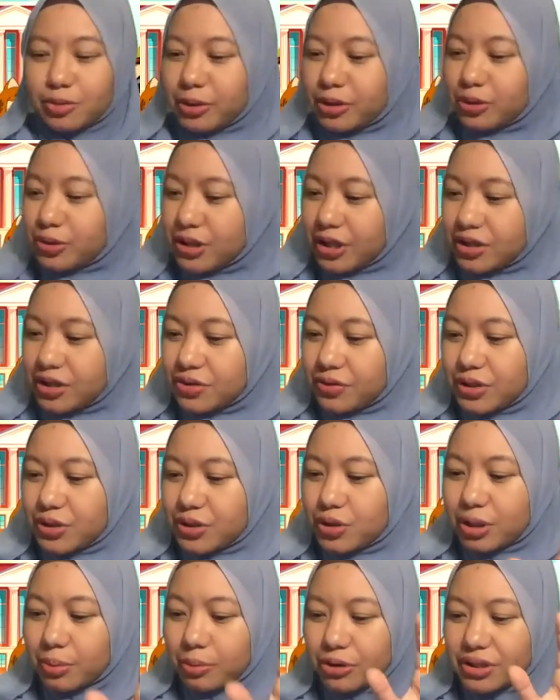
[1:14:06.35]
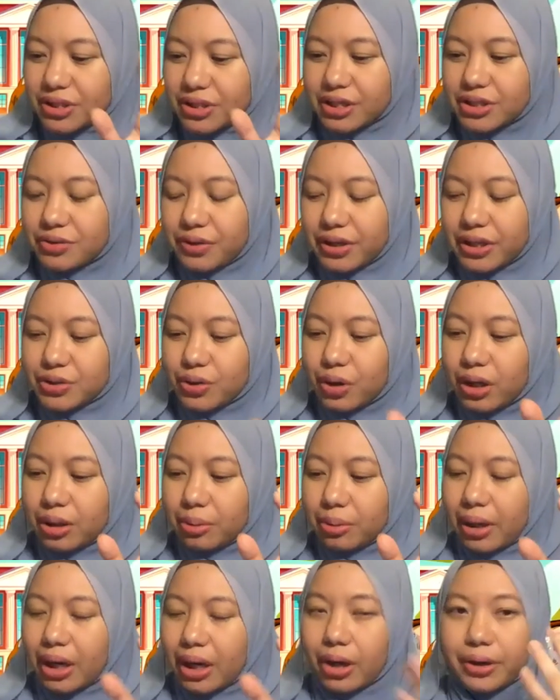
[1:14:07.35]
somatosensory. Yeah. So, somatosensory is all
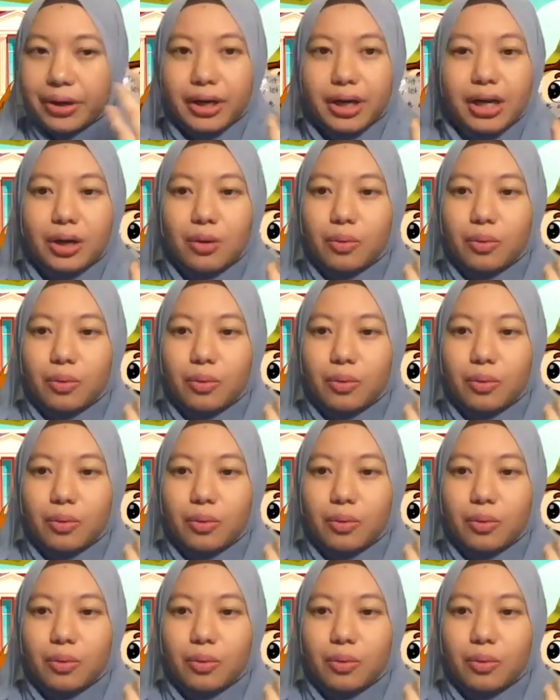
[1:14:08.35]
about uh,